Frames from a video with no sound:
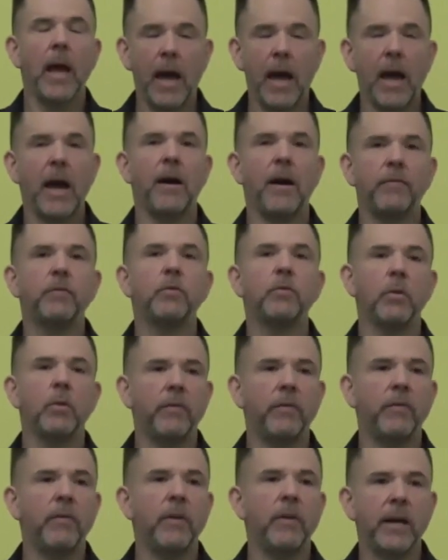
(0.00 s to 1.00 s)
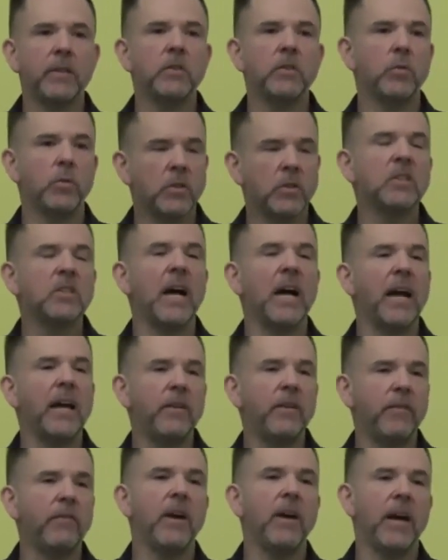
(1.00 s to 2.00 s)
after effects or side
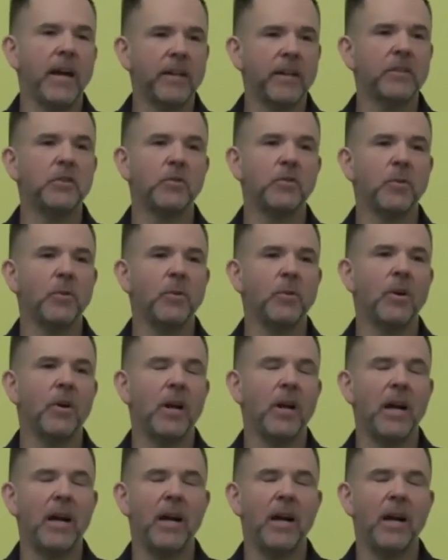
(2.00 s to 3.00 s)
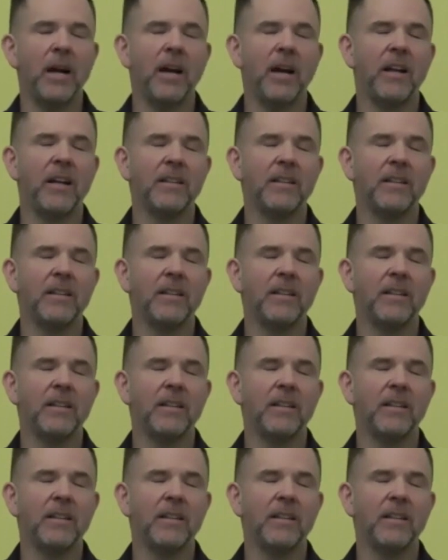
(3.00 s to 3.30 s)
effects or